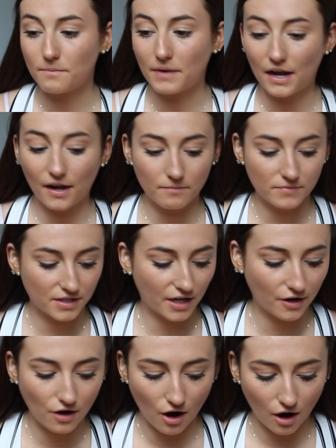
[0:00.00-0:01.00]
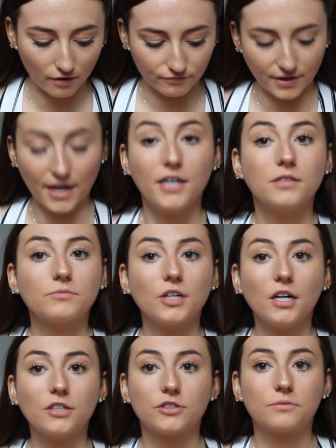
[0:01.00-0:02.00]
my mascara off
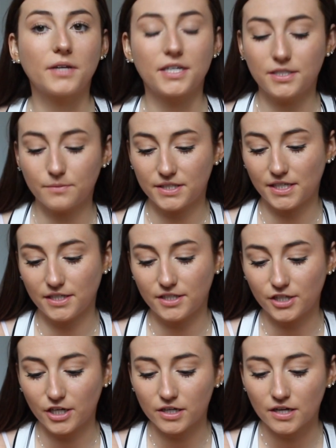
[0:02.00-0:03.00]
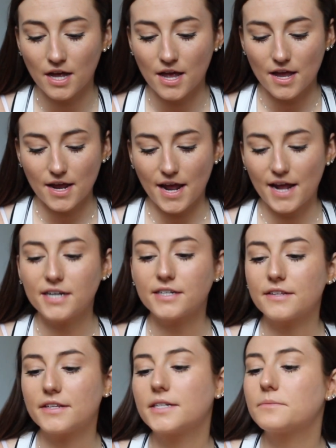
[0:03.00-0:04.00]
camera just because it was easier,
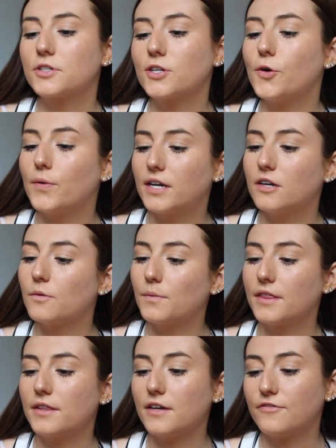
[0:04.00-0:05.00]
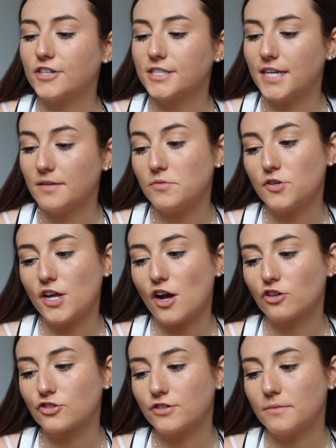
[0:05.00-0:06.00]
and then I'm gonna go in with the First Aid Beauty
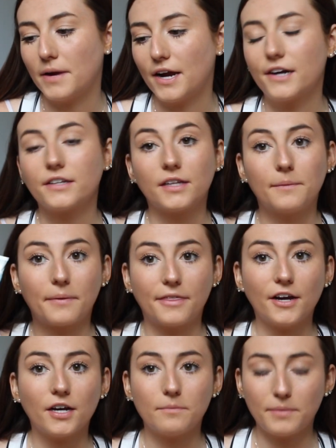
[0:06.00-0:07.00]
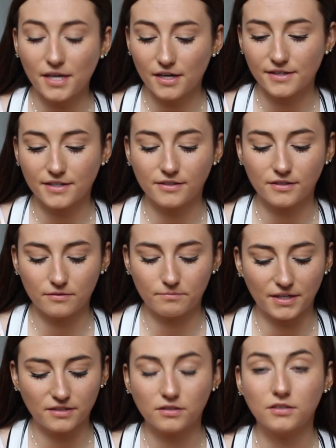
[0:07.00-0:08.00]
Ultra Repair Lip Therapy. This is
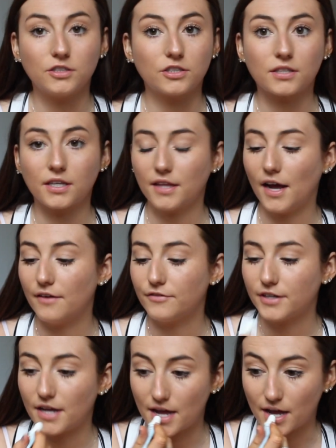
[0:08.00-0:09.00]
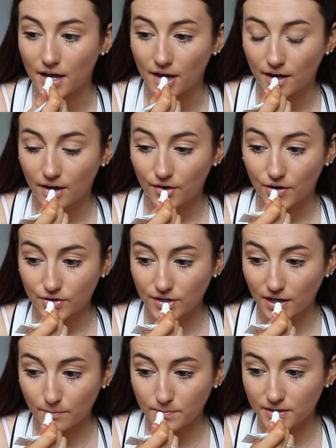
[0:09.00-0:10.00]
basically just like the everyday
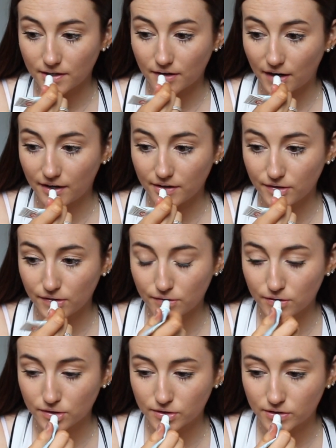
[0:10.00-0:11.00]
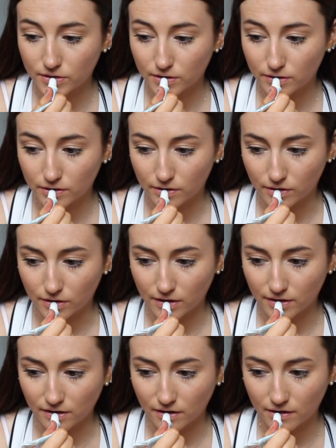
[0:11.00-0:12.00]
chapstick I use. It's
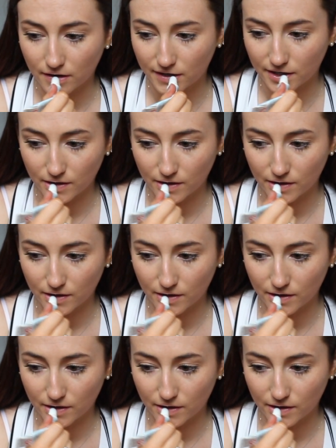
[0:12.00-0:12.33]
getting kind of